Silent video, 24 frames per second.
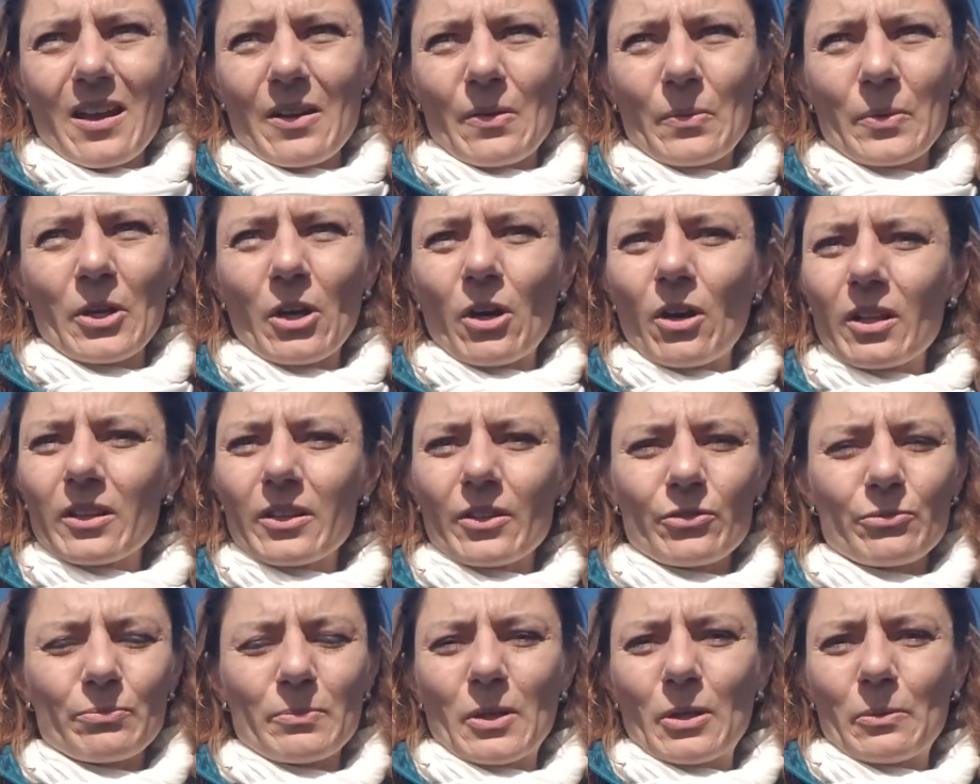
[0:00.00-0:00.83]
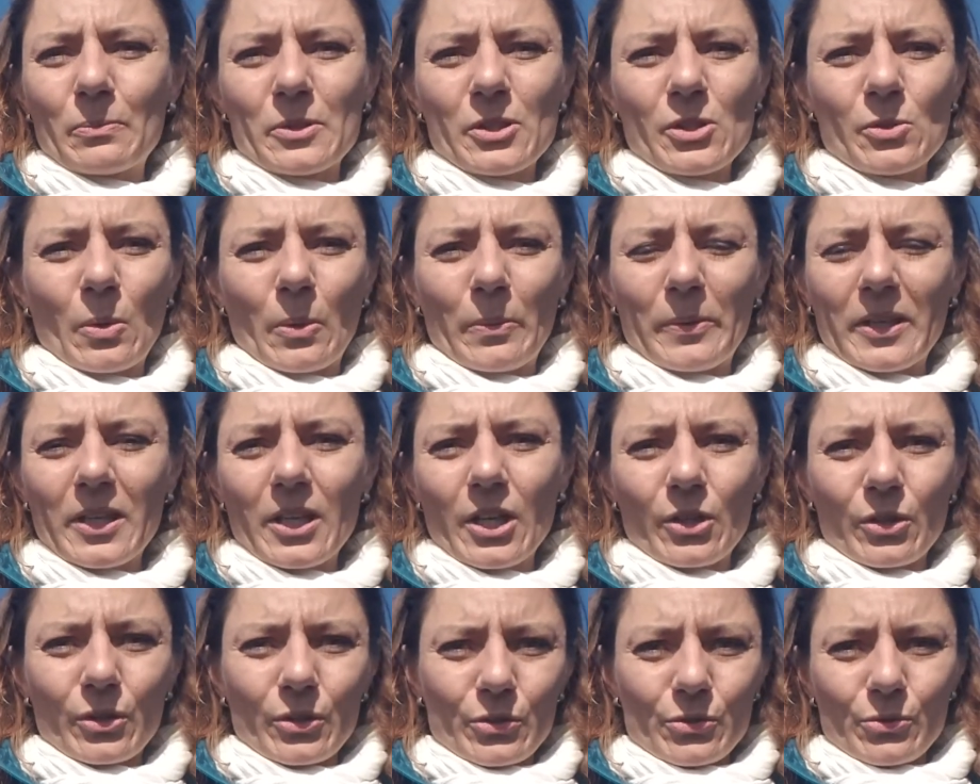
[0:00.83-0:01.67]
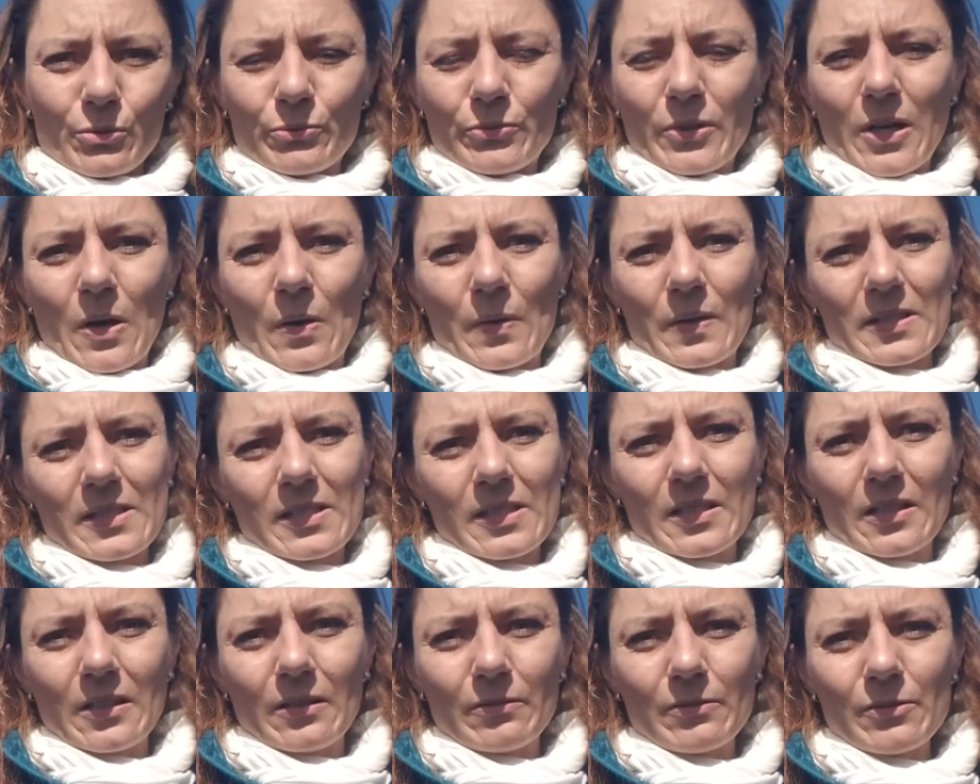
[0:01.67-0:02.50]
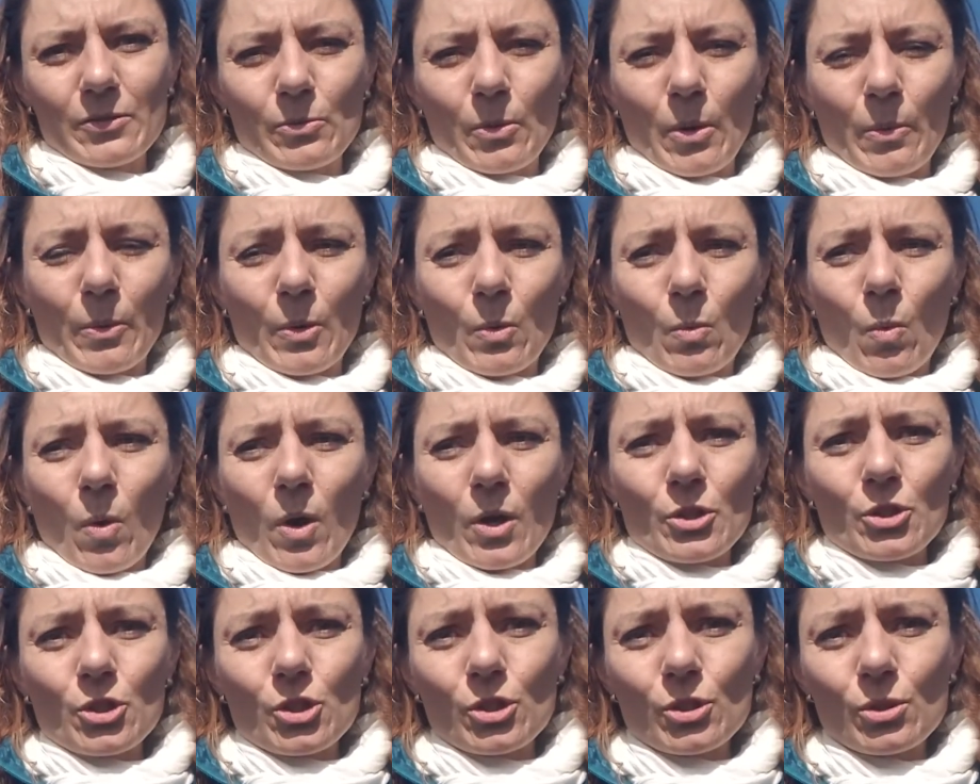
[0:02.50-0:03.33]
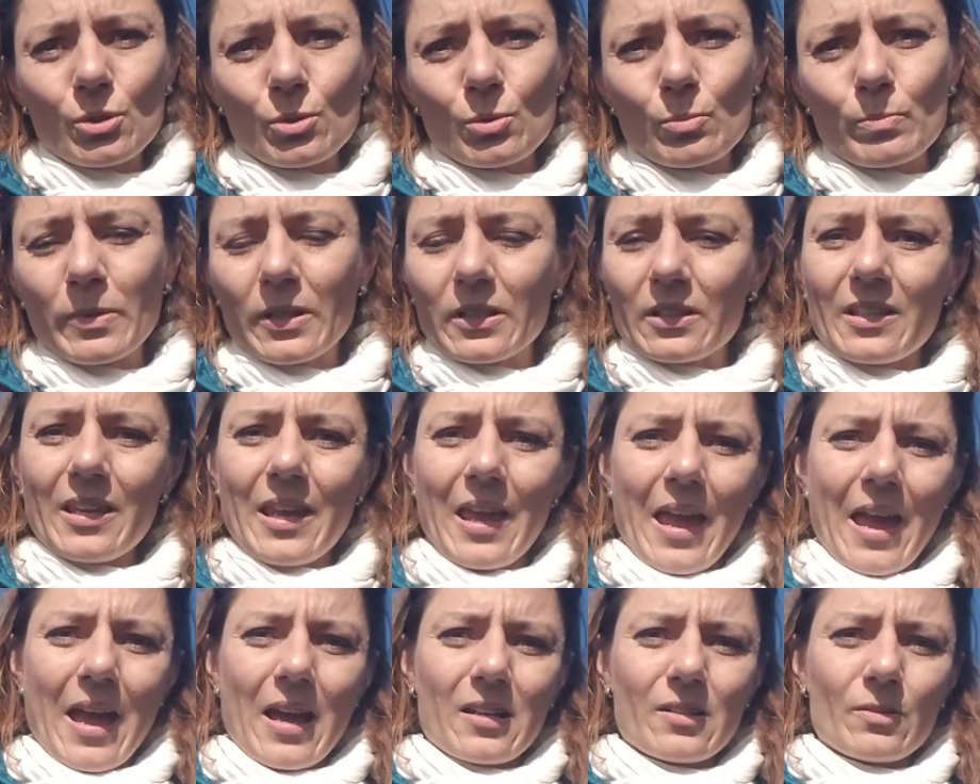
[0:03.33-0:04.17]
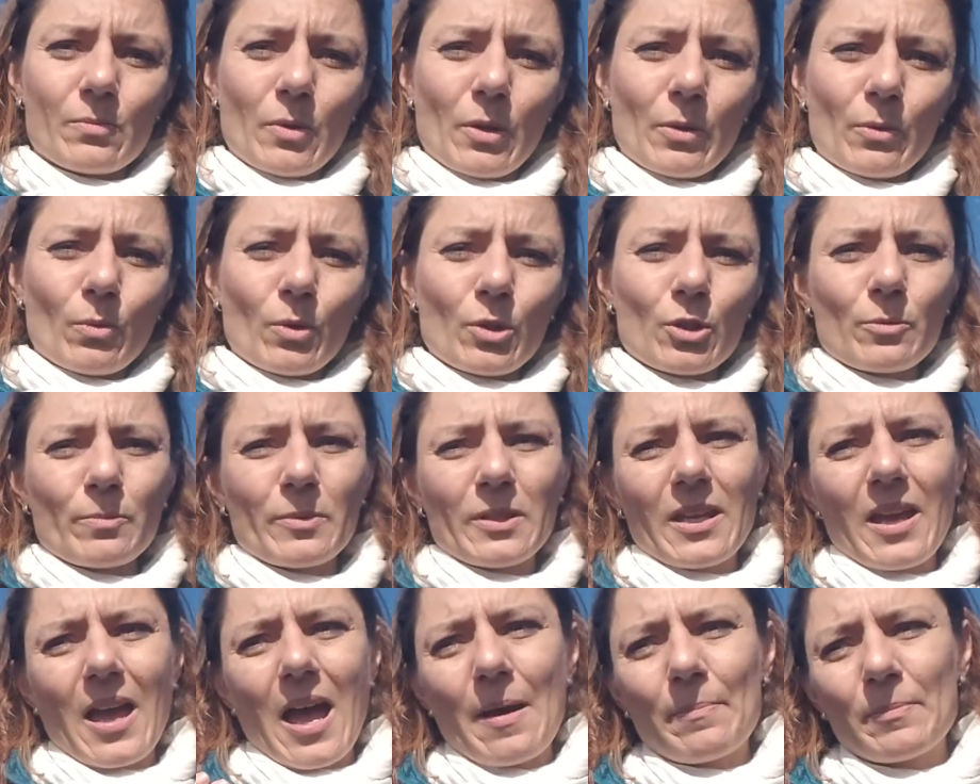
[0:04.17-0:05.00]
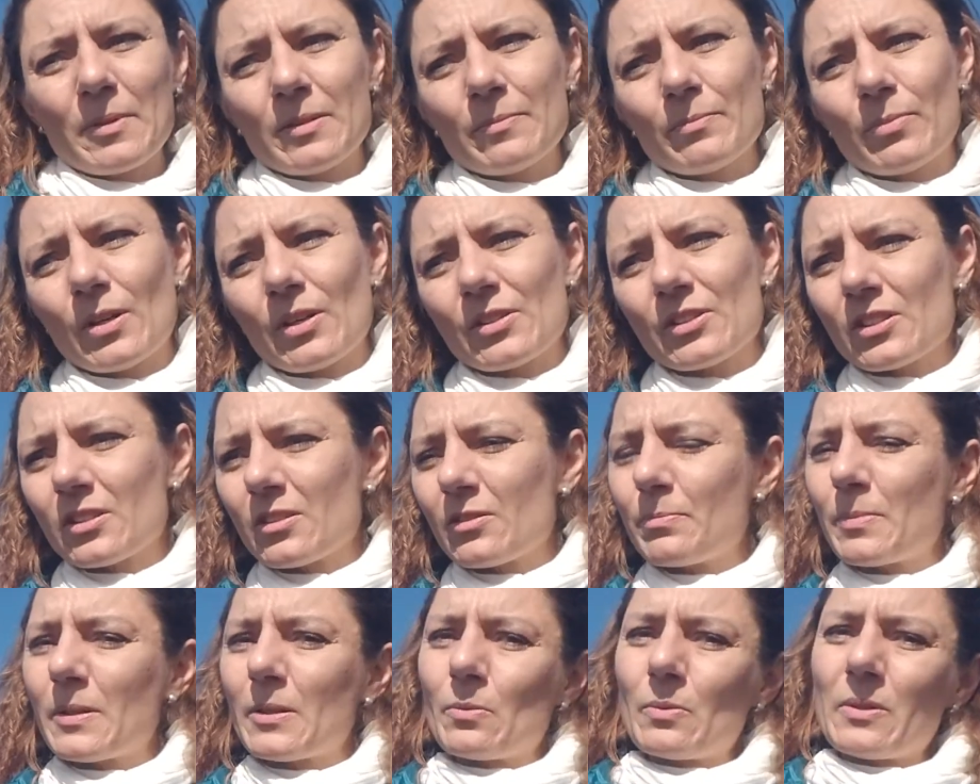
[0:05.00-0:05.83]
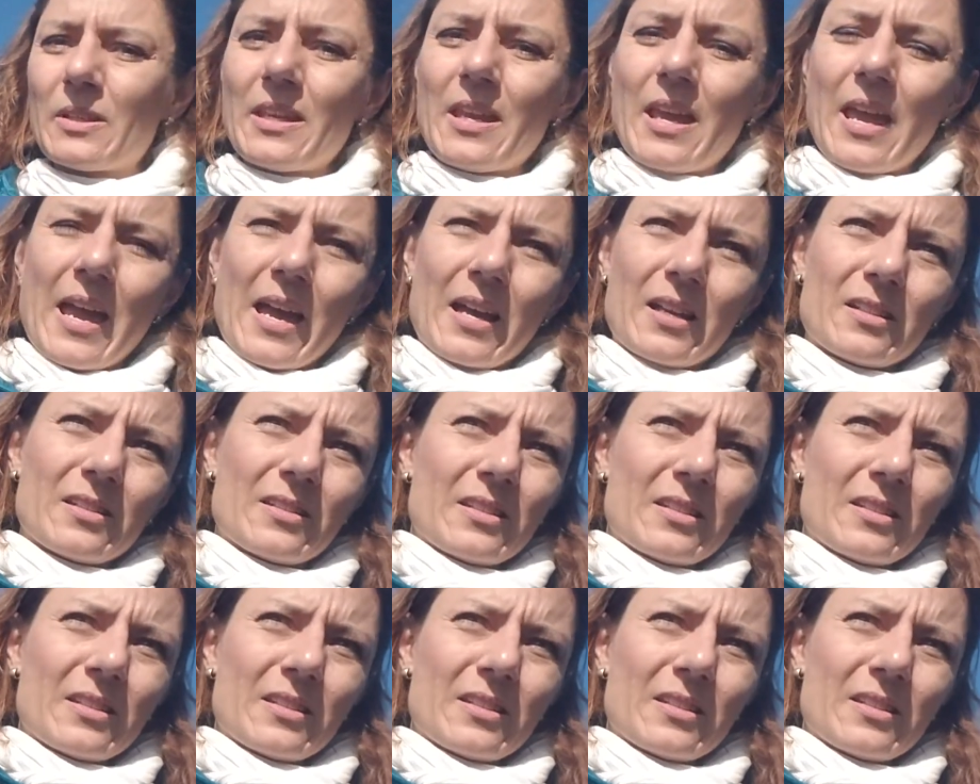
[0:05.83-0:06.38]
We all have moments where we cannot do for ourselves, where we want to but can't, where we want to be happy and positive but we can't.